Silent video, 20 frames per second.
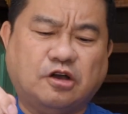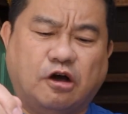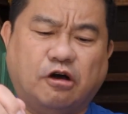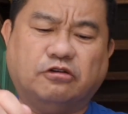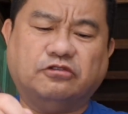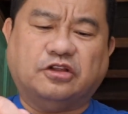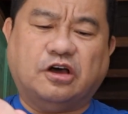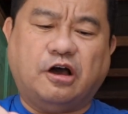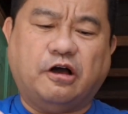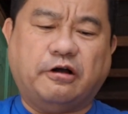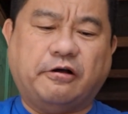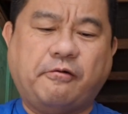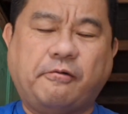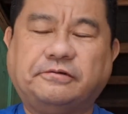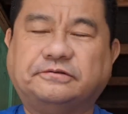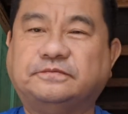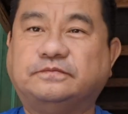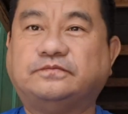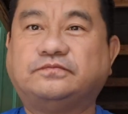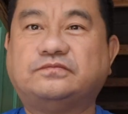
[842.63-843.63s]
Oh no,
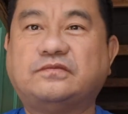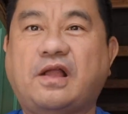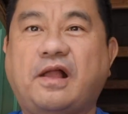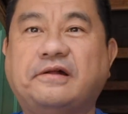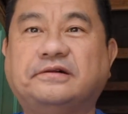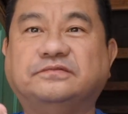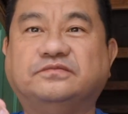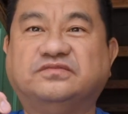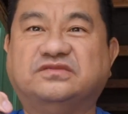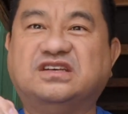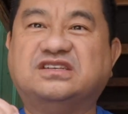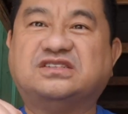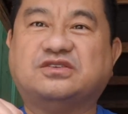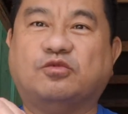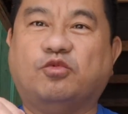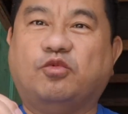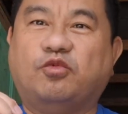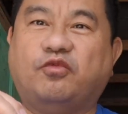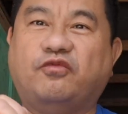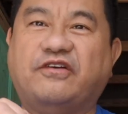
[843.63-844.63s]
this is a
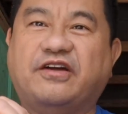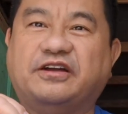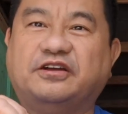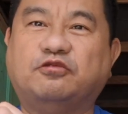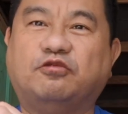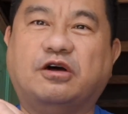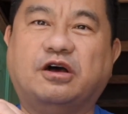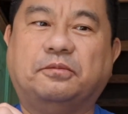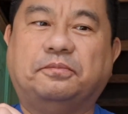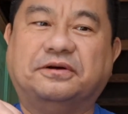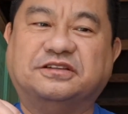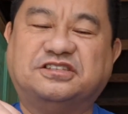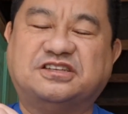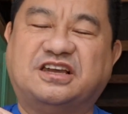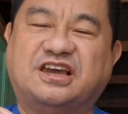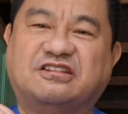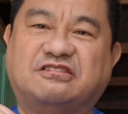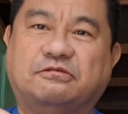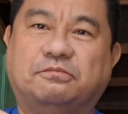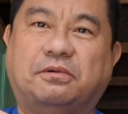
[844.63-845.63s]
very well put
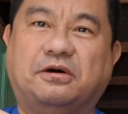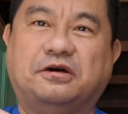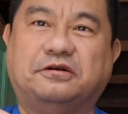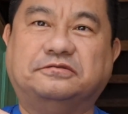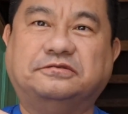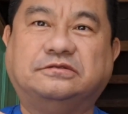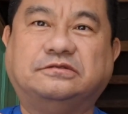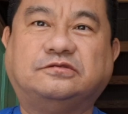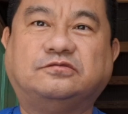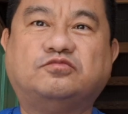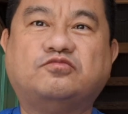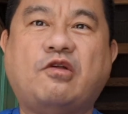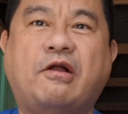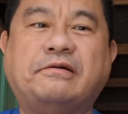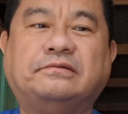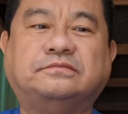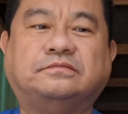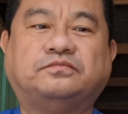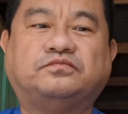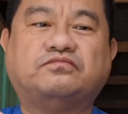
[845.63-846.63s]
together bowl.
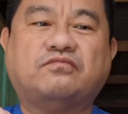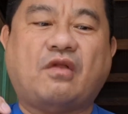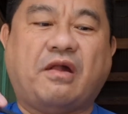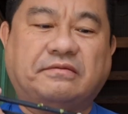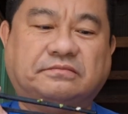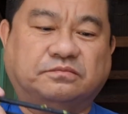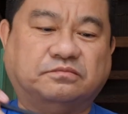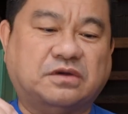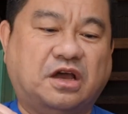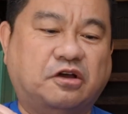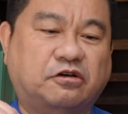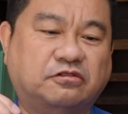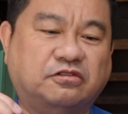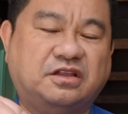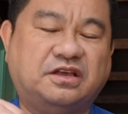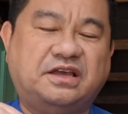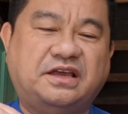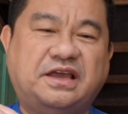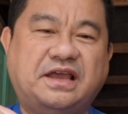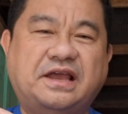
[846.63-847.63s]
My
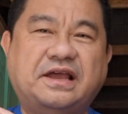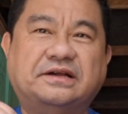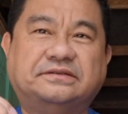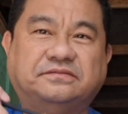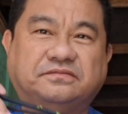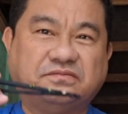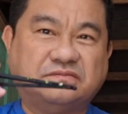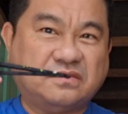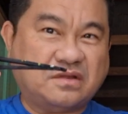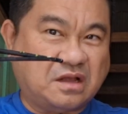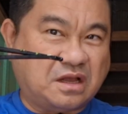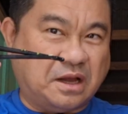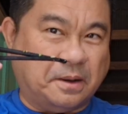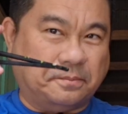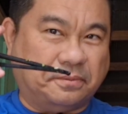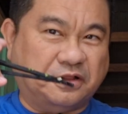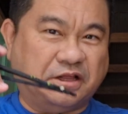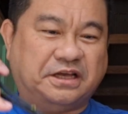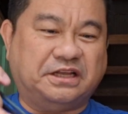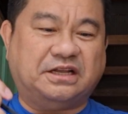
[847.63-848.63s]
only
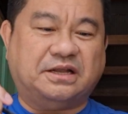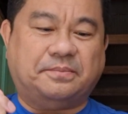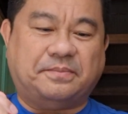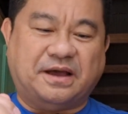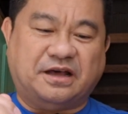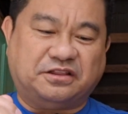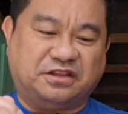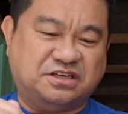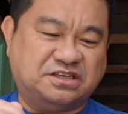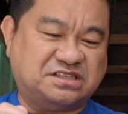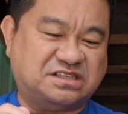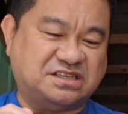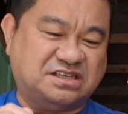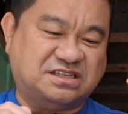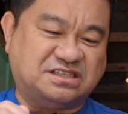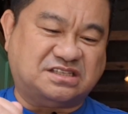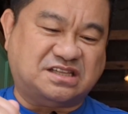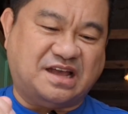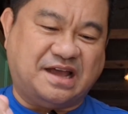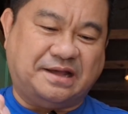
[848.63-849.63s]
complaint about this
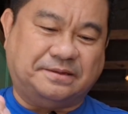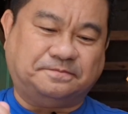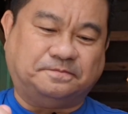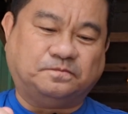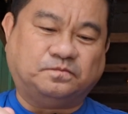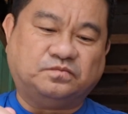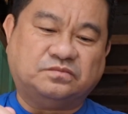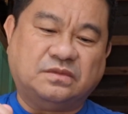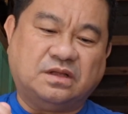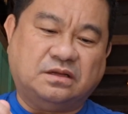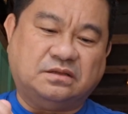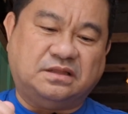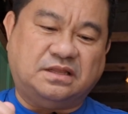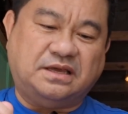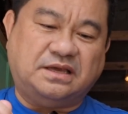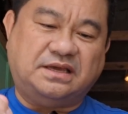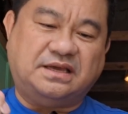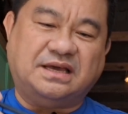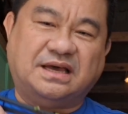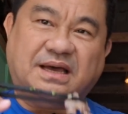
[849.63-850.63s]
is that
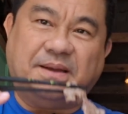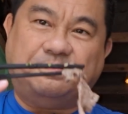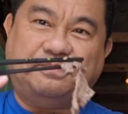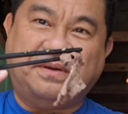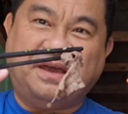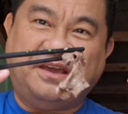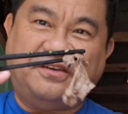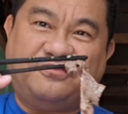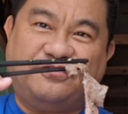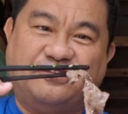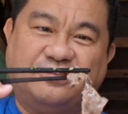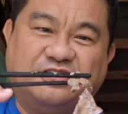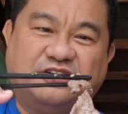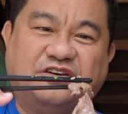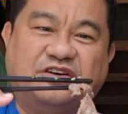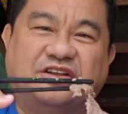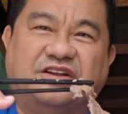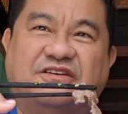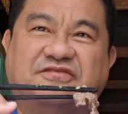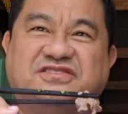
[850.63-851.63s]
the beef
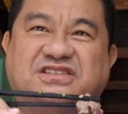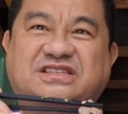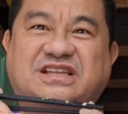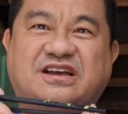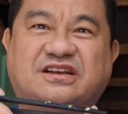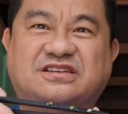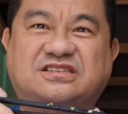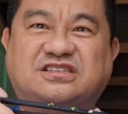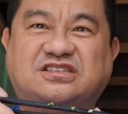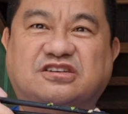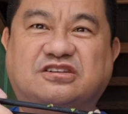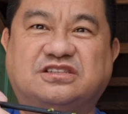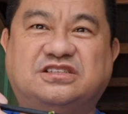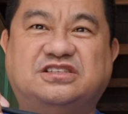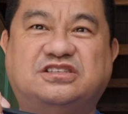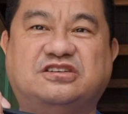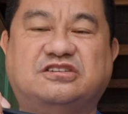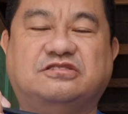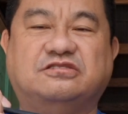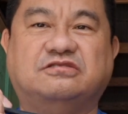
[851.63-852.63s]
could have stood
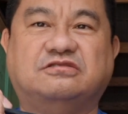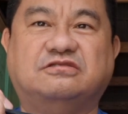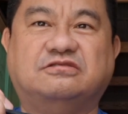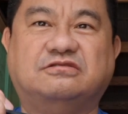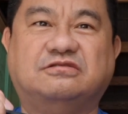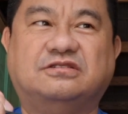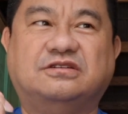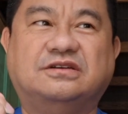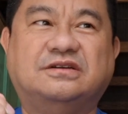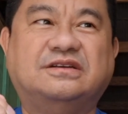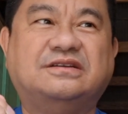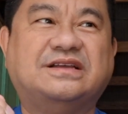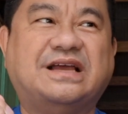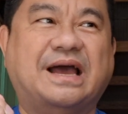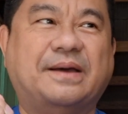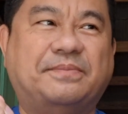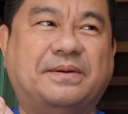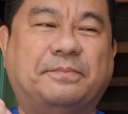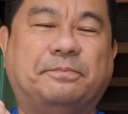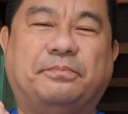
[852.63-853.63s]
to
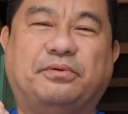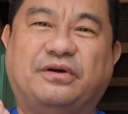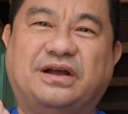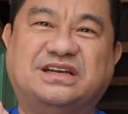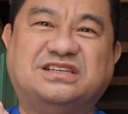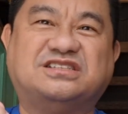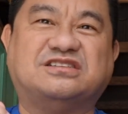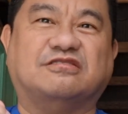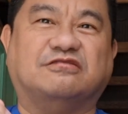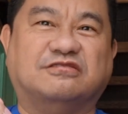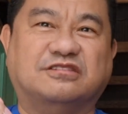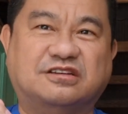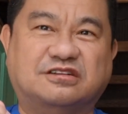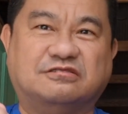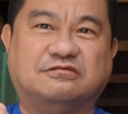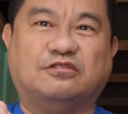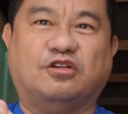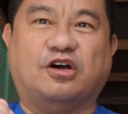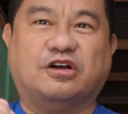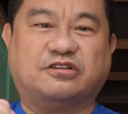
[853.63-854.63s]
have been braised a
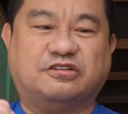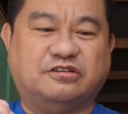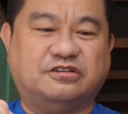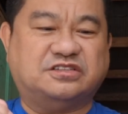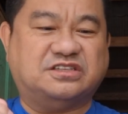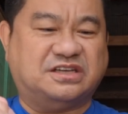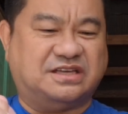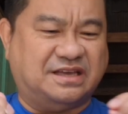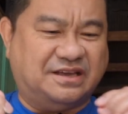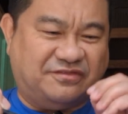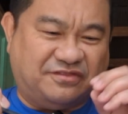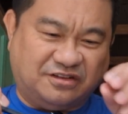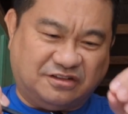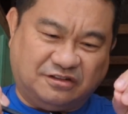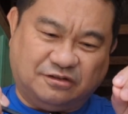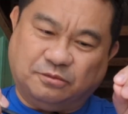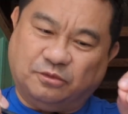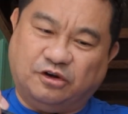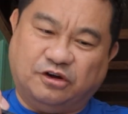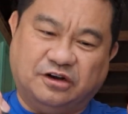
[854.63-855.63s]
little longer to give it a
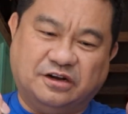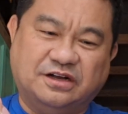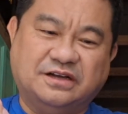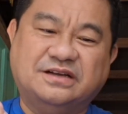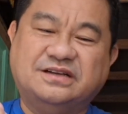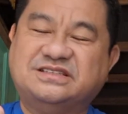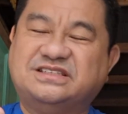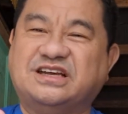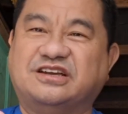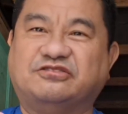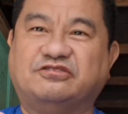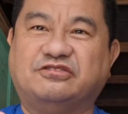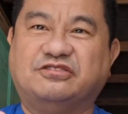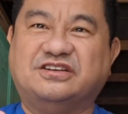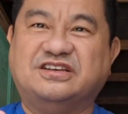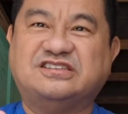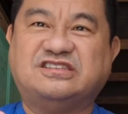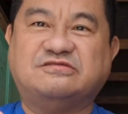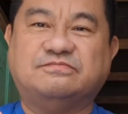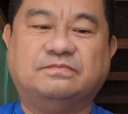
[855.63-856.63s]
little more
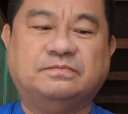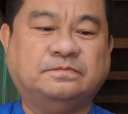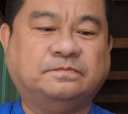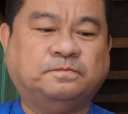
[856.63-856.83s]
tenderness.